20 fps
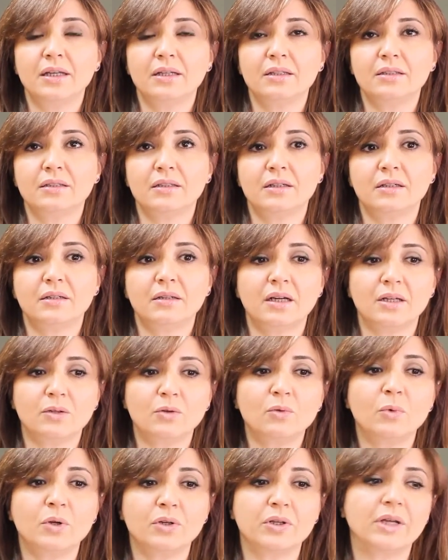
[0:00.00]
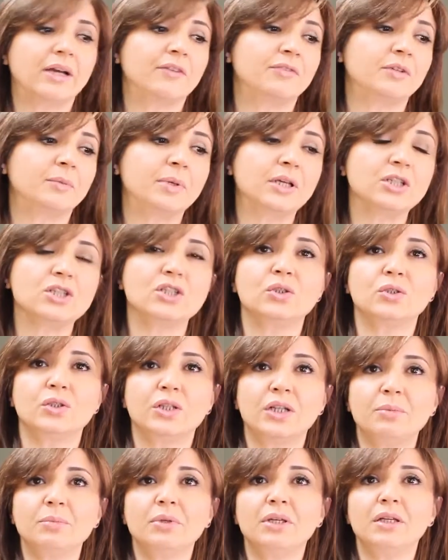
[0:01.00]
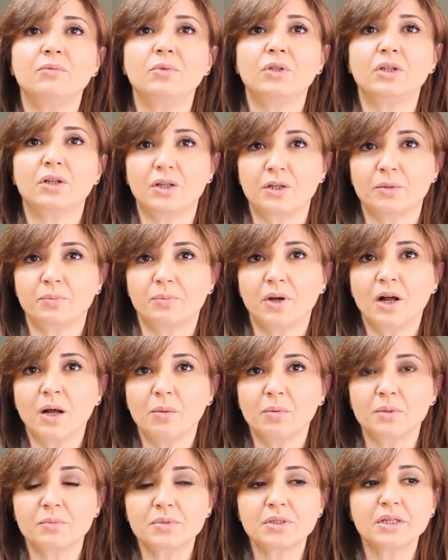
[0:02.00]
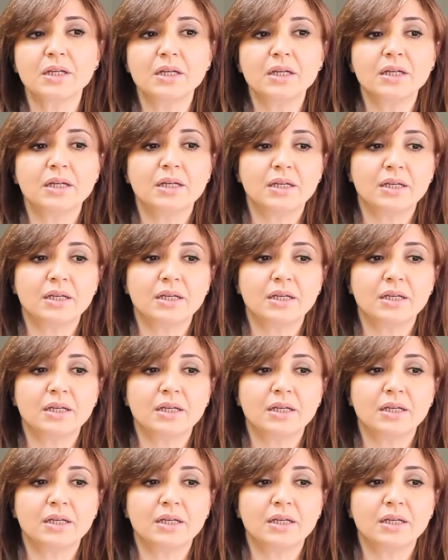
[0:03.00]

and I don't want to have the patient to come in with other problems.